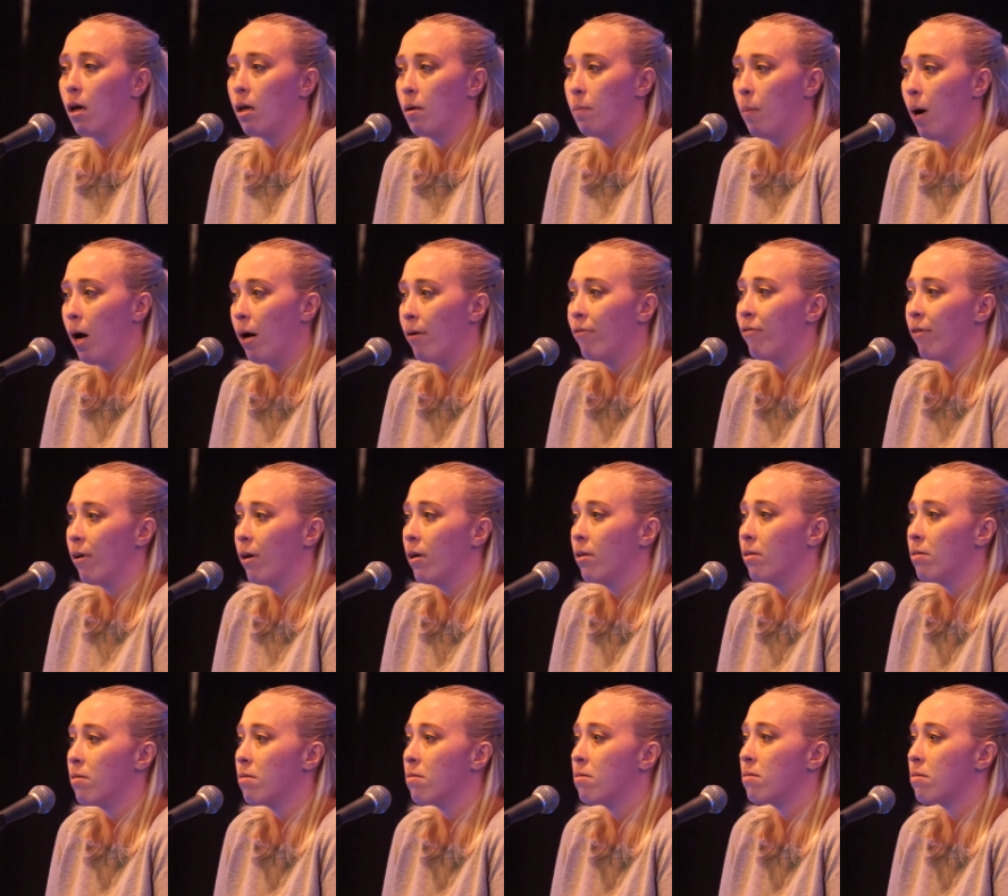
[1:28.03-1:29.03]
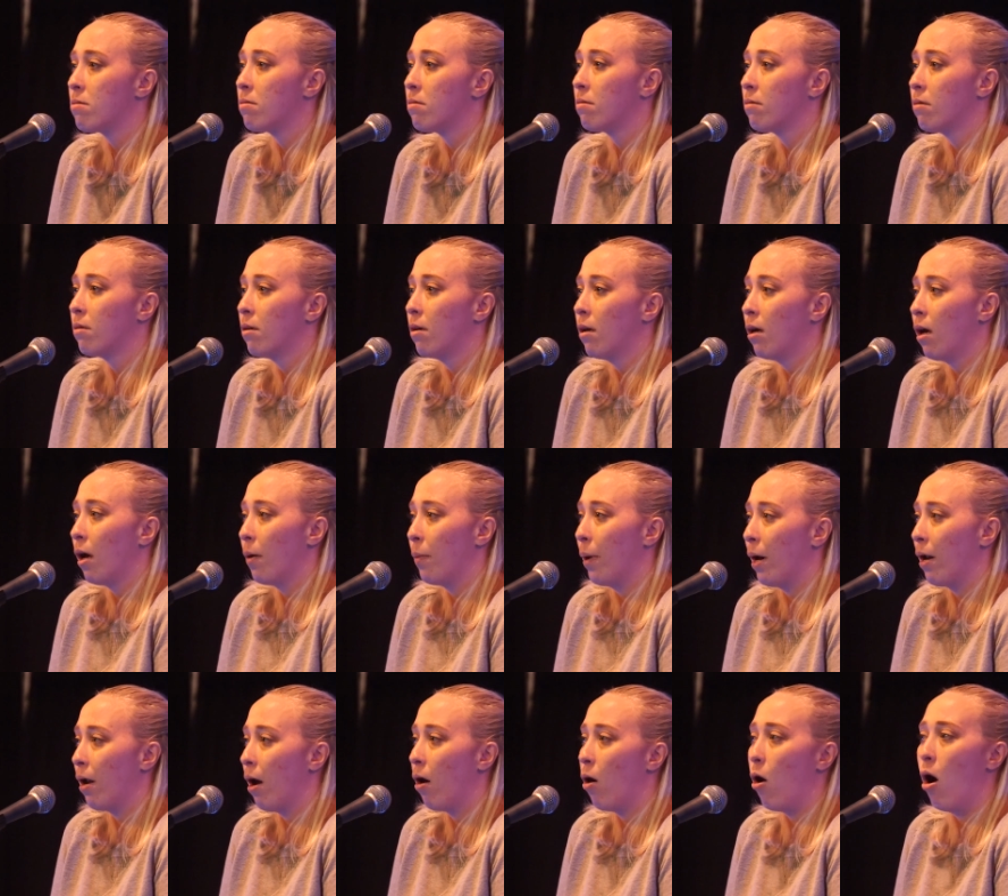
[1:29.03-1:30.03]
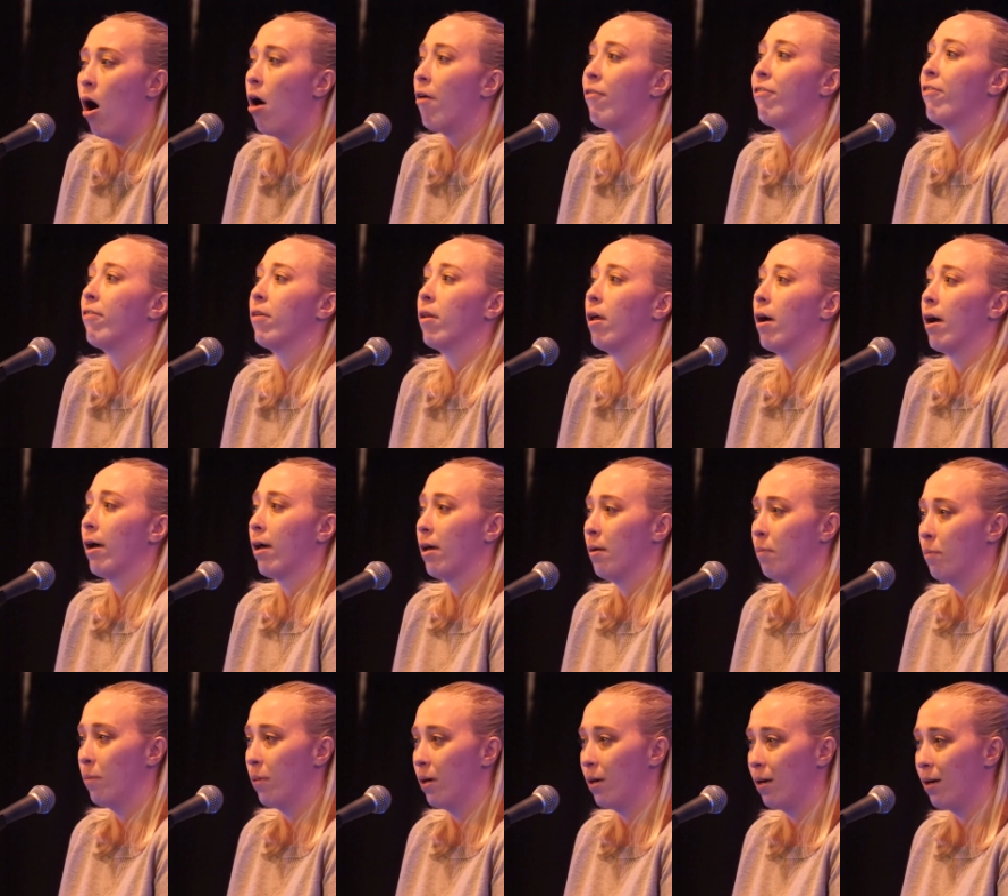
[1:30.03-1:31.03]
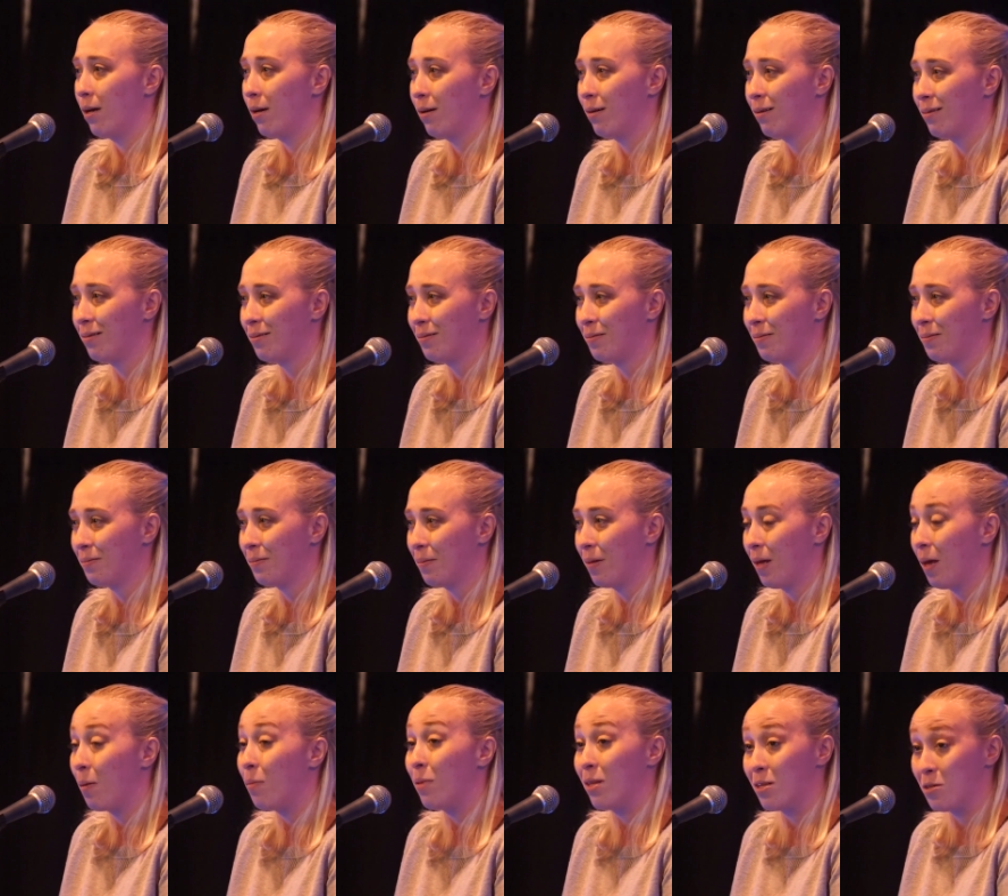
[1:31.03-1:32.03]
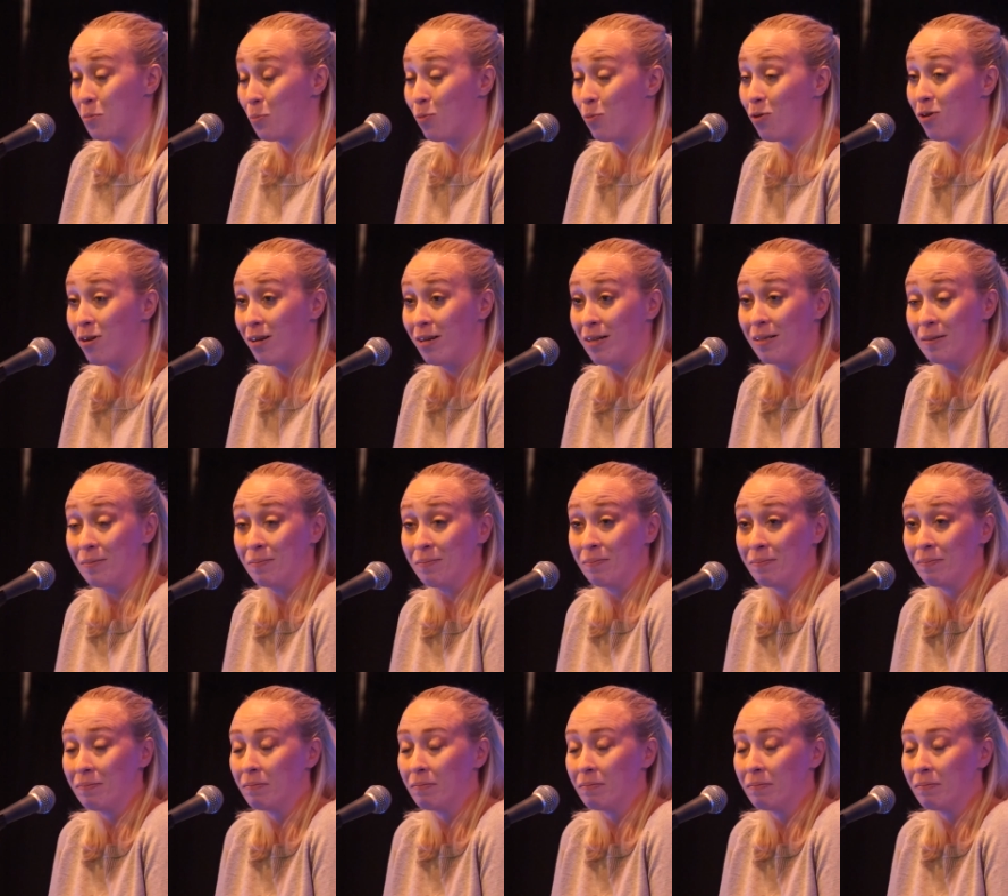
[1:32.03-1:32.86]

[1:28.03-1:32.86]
and my friends about how awful I can be. This morning,